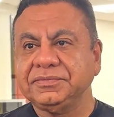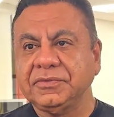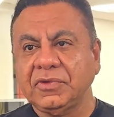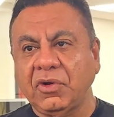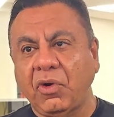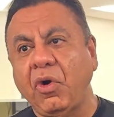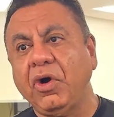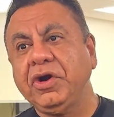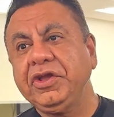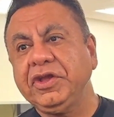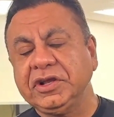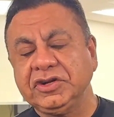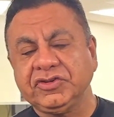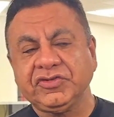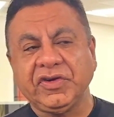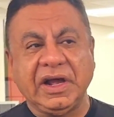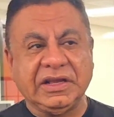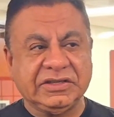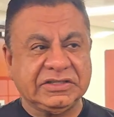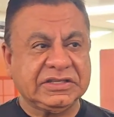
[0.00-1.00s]
or you can
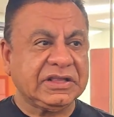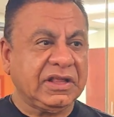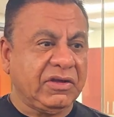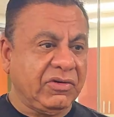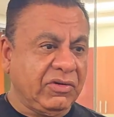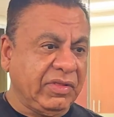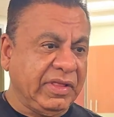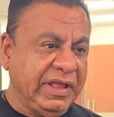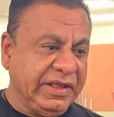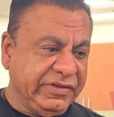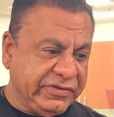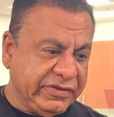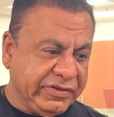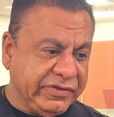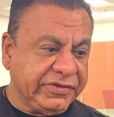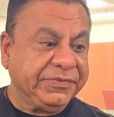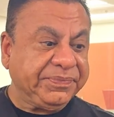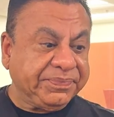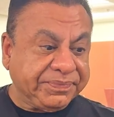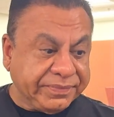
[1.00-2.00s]
try scleral
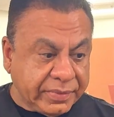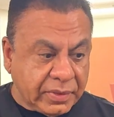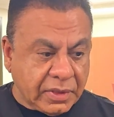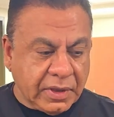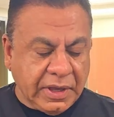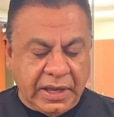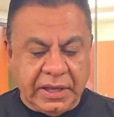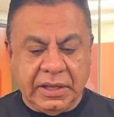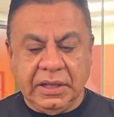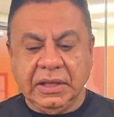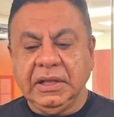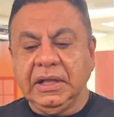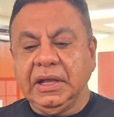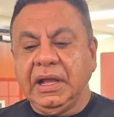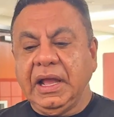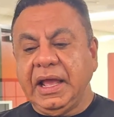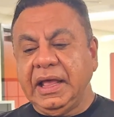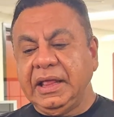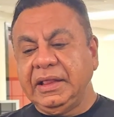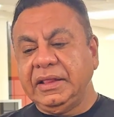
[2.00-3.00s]
lenses, okay?
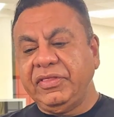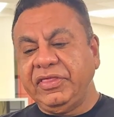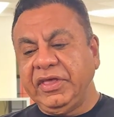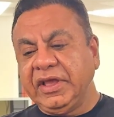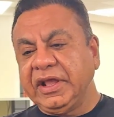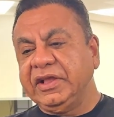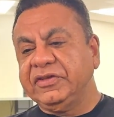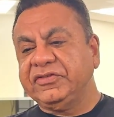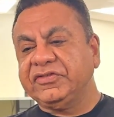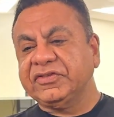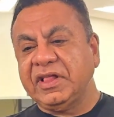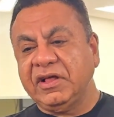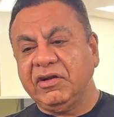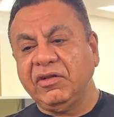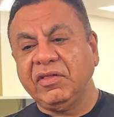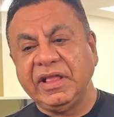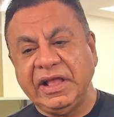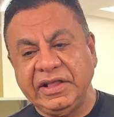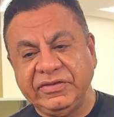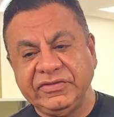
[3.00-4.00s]
And the thing is,
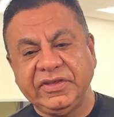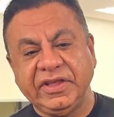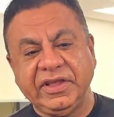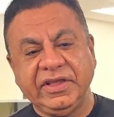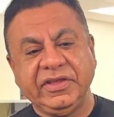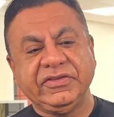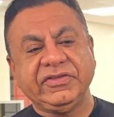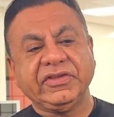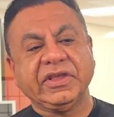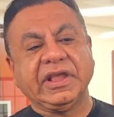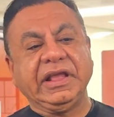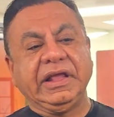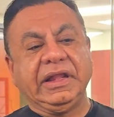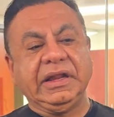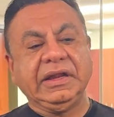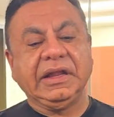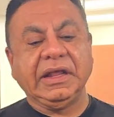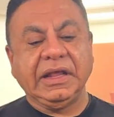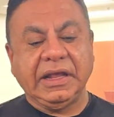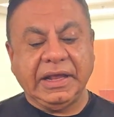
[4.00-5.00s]
scleral lenses
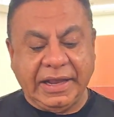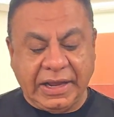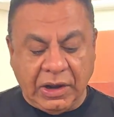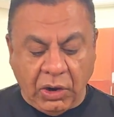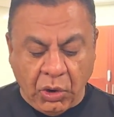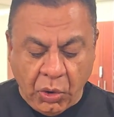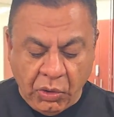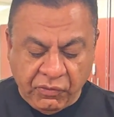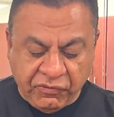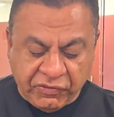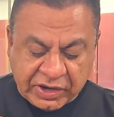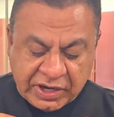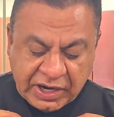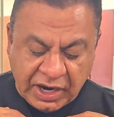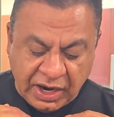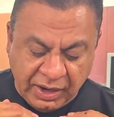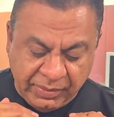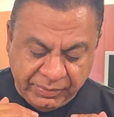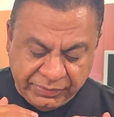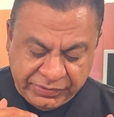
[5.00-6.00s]
can
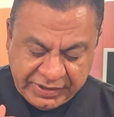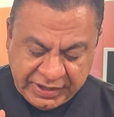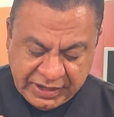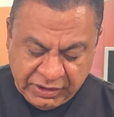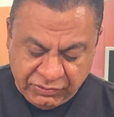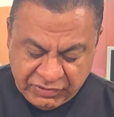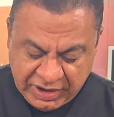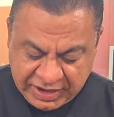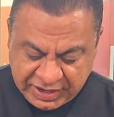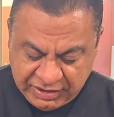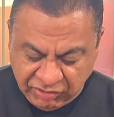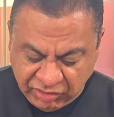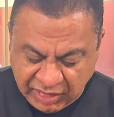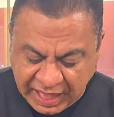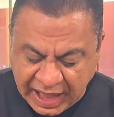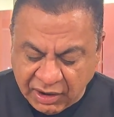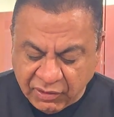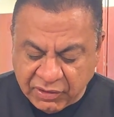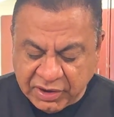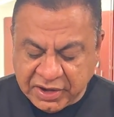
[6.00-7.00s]
overcome the
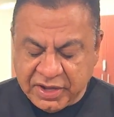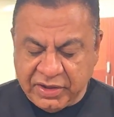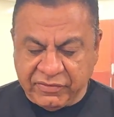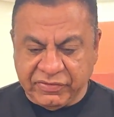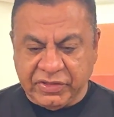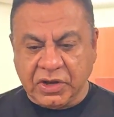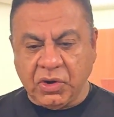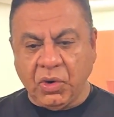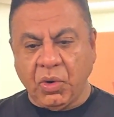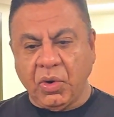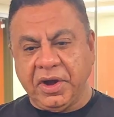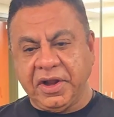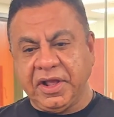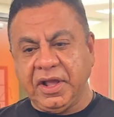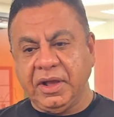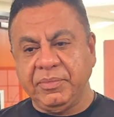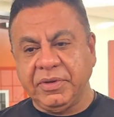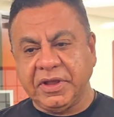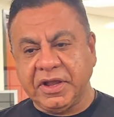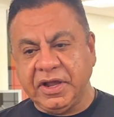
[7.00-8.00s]
irregularity of the
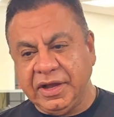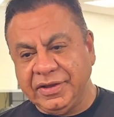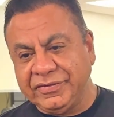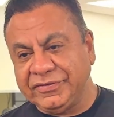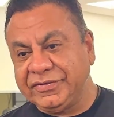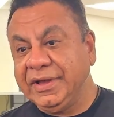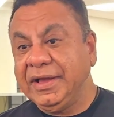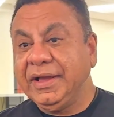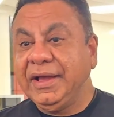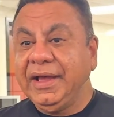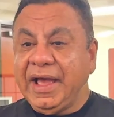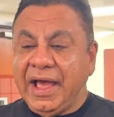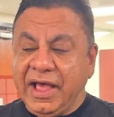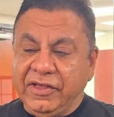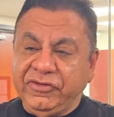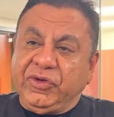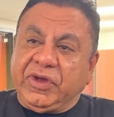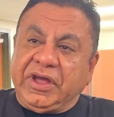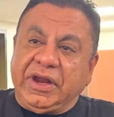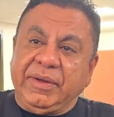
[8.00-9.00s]
cornea because,
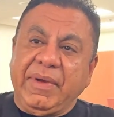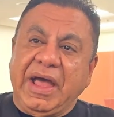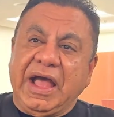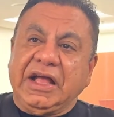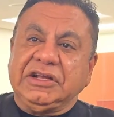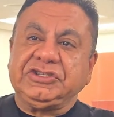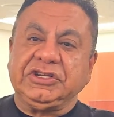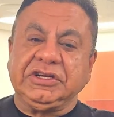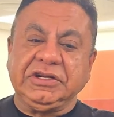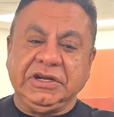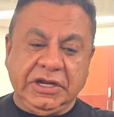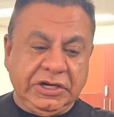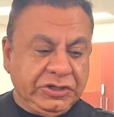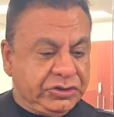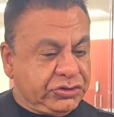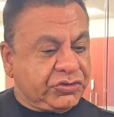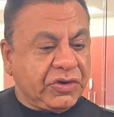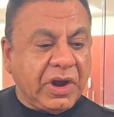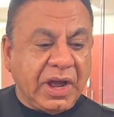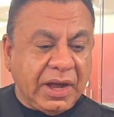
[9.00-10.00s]
as you can imagine,
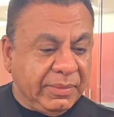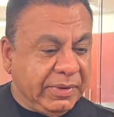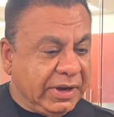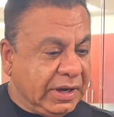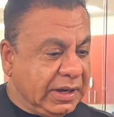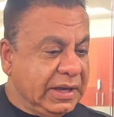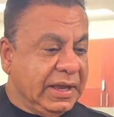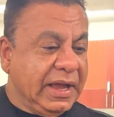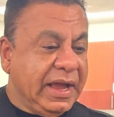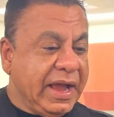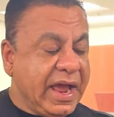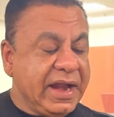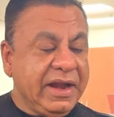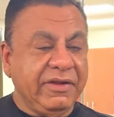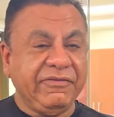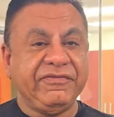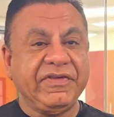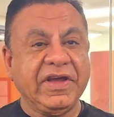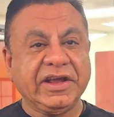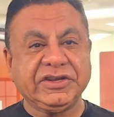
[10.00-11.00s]
trauma and
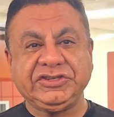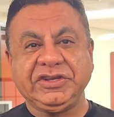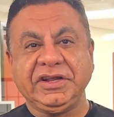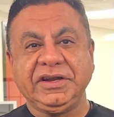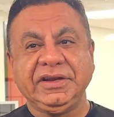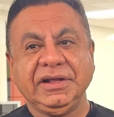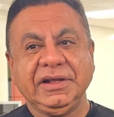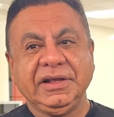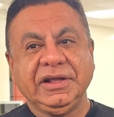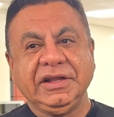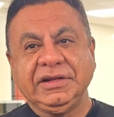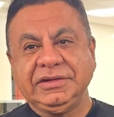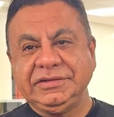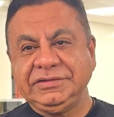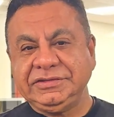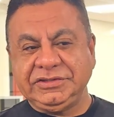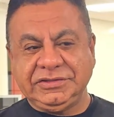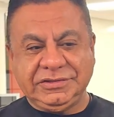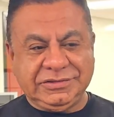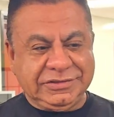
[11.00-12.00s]

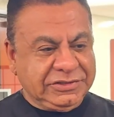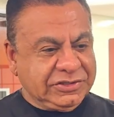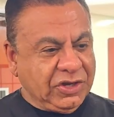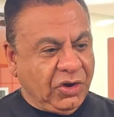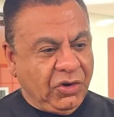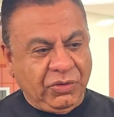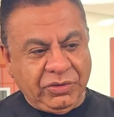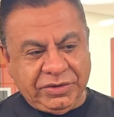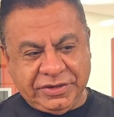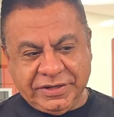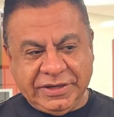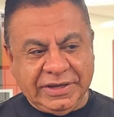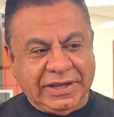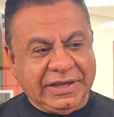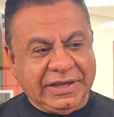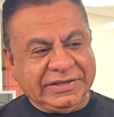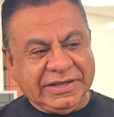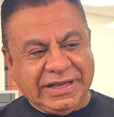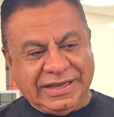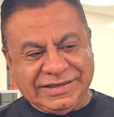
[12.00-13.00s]
infection don't
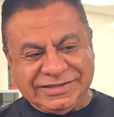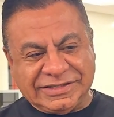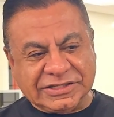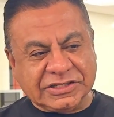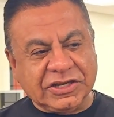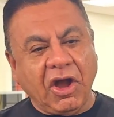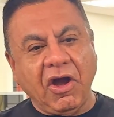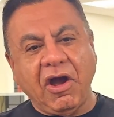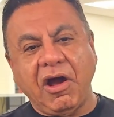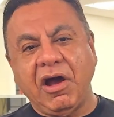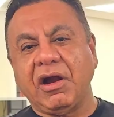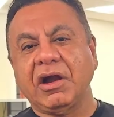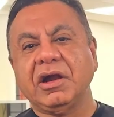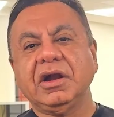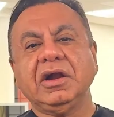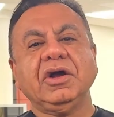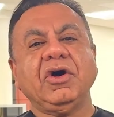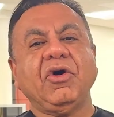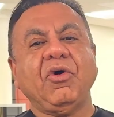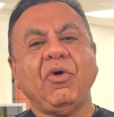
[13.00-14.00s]
scar
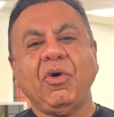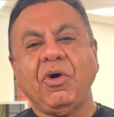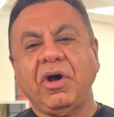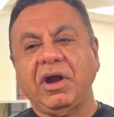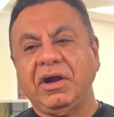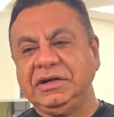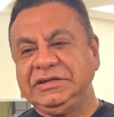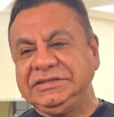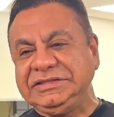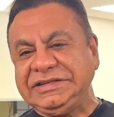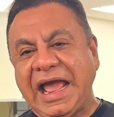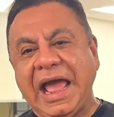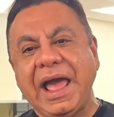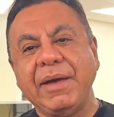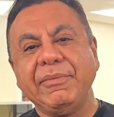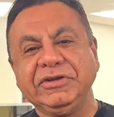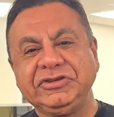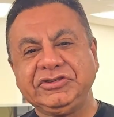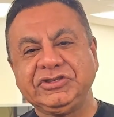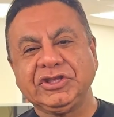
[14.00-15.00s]
or
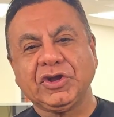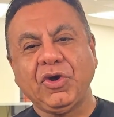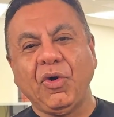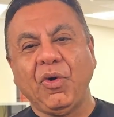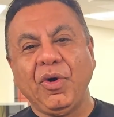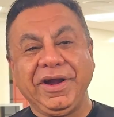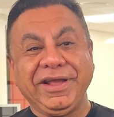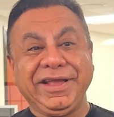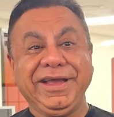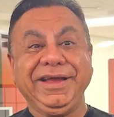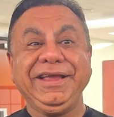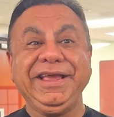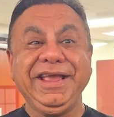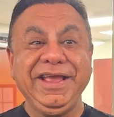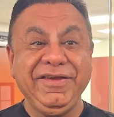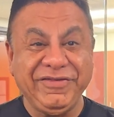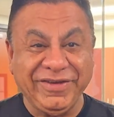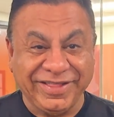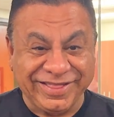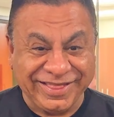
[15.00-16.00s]
damage the cornea
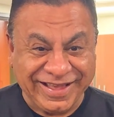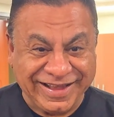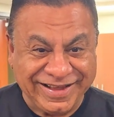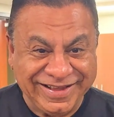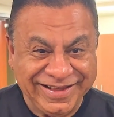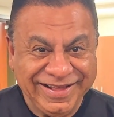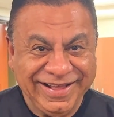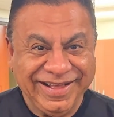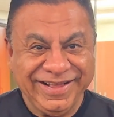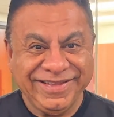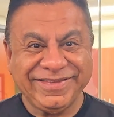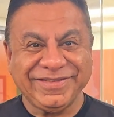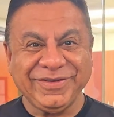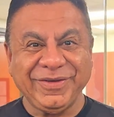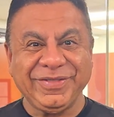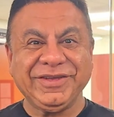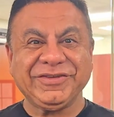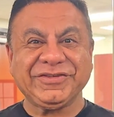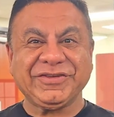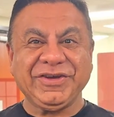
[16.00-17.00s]
evenly. So
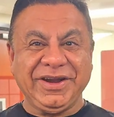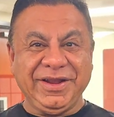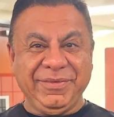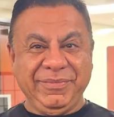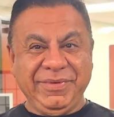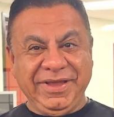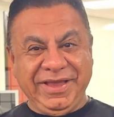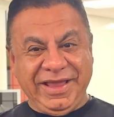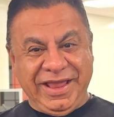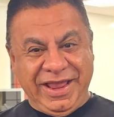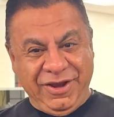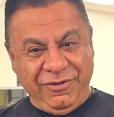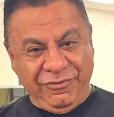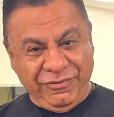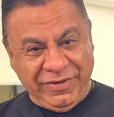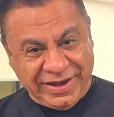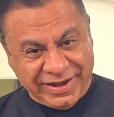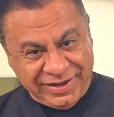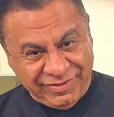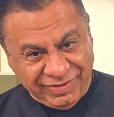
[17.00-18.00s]
there's going to be
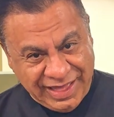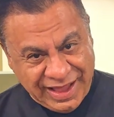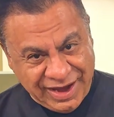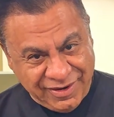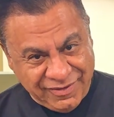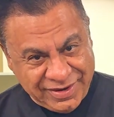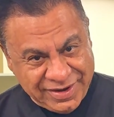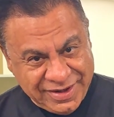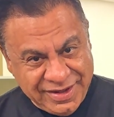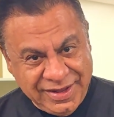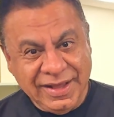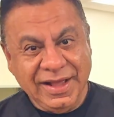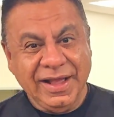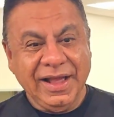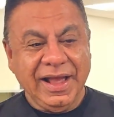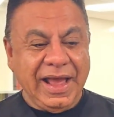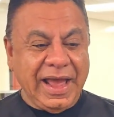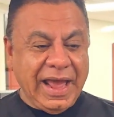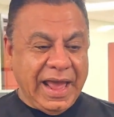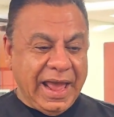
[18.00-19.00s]
irregularity
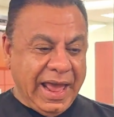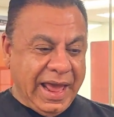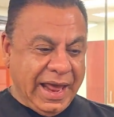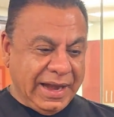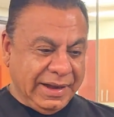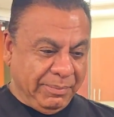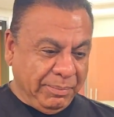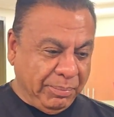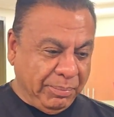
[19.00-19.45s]
and